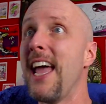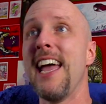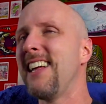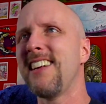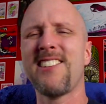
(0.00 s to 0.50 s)

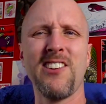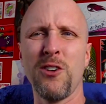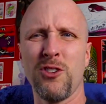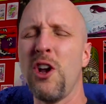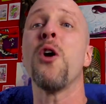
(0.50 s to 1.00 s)
and it
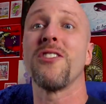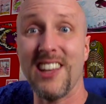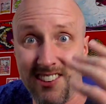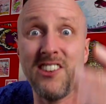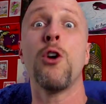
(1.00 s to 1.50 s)
still shows.
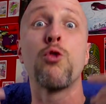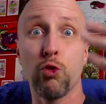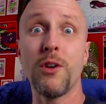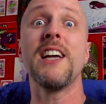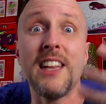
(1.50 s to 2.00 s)
It's still
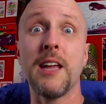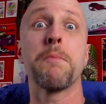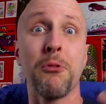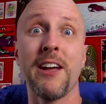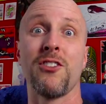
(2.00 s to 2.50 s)
really
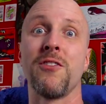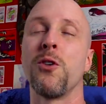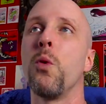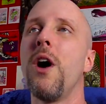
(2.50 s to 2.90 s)
impressive to